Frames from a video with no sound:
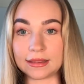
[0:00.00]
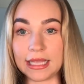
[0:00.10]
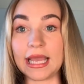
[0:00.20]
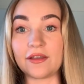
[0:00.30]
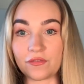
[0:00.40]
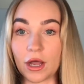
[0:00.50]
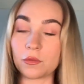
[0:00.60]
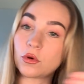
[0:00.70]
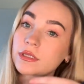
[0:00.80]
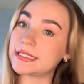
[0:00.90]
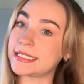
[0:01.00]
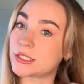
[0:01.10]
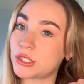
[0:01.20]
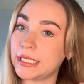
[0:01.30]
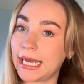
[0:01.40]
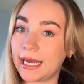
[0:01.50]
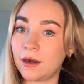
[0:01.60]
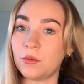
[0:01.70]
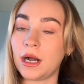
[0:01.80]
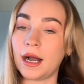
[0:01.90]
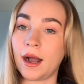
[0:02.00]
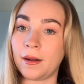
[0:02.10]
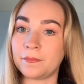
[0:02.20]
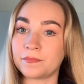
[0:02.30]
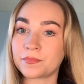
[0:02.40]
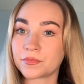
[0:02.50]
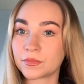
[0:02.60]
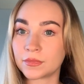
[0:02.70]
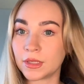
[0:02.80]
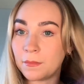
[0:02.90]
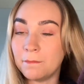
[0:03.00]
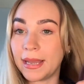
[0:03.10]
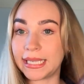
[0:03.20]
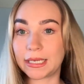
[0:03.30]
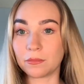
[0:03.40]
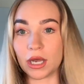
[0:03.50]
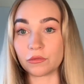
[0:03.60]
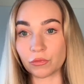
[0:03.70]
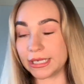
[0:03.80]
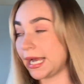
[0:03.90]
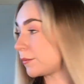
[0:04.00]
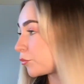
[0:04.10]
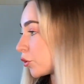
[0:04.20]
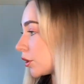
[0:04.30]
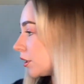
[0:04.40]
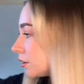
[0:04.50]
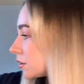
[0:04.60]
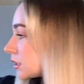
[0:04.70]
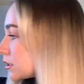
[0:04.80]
If I wanted to now make my rehab product,